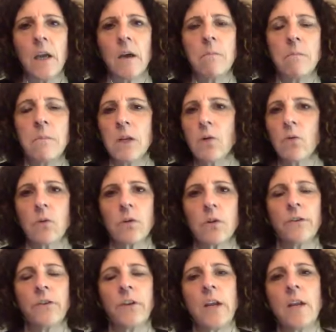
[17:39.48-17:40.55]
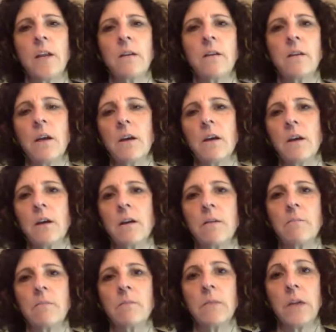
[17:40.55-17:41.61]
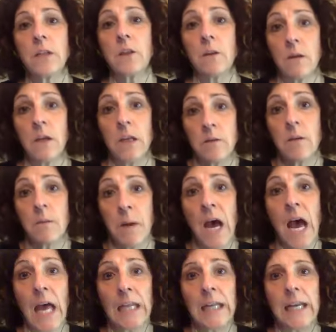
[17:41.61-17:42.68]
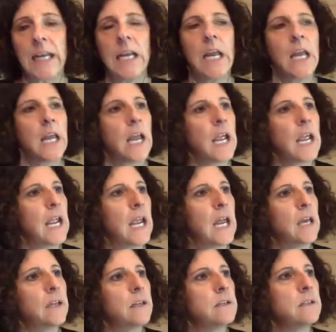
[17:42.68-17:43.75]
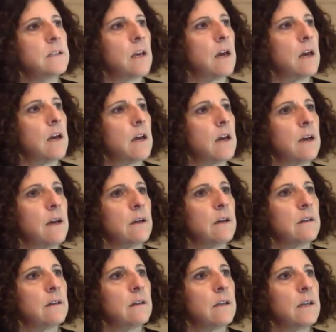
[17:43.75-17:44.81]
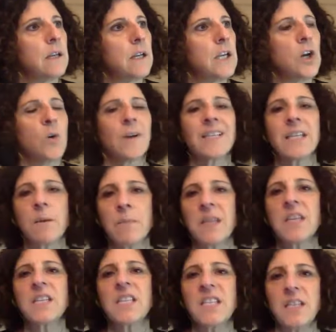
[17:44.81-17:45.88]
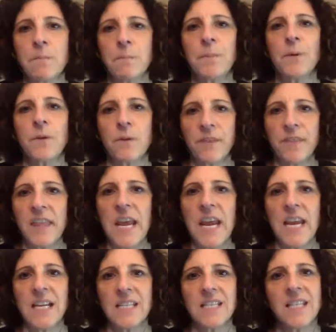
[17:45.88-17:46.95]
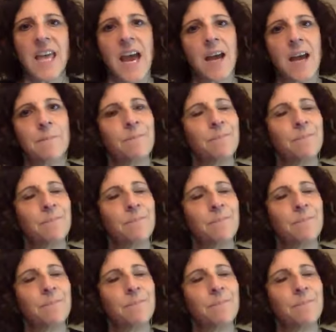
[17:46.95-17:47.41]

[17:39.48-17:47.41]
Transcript: minerals in the body. And some of the simple things that